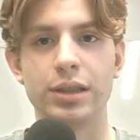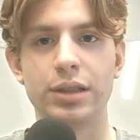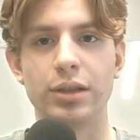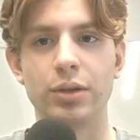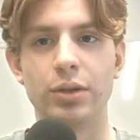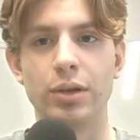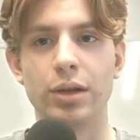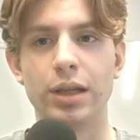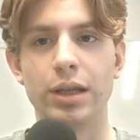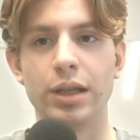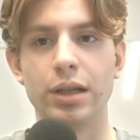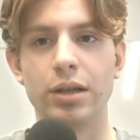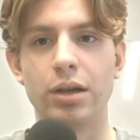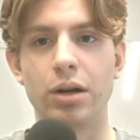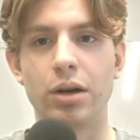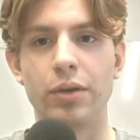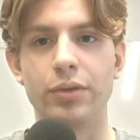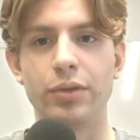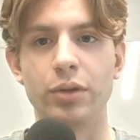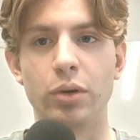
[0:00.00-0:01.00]
the link
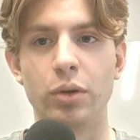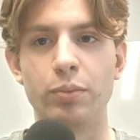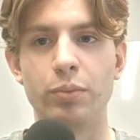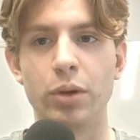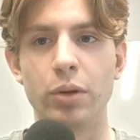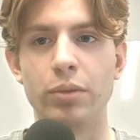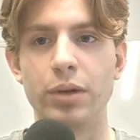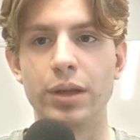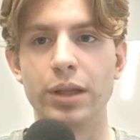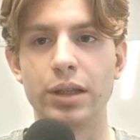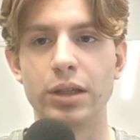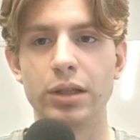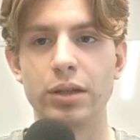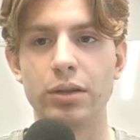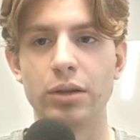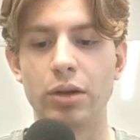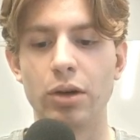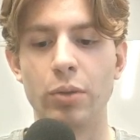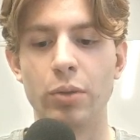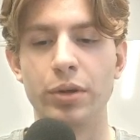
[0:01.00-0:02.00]
of your
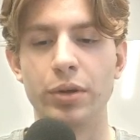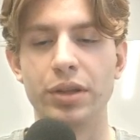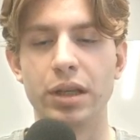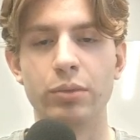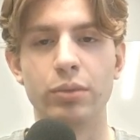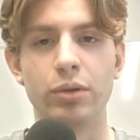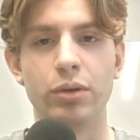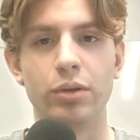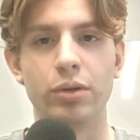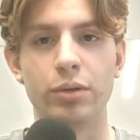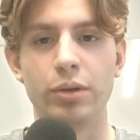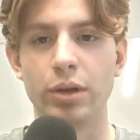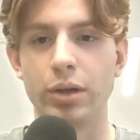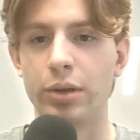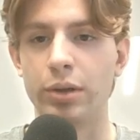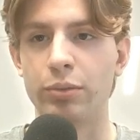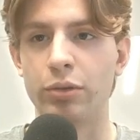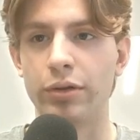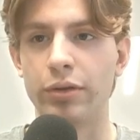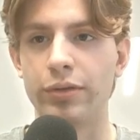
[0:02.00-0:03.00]
public
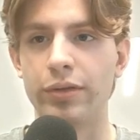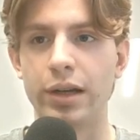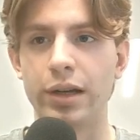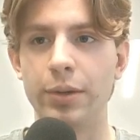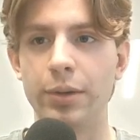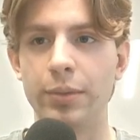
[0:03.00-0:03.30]
OpenTable profile.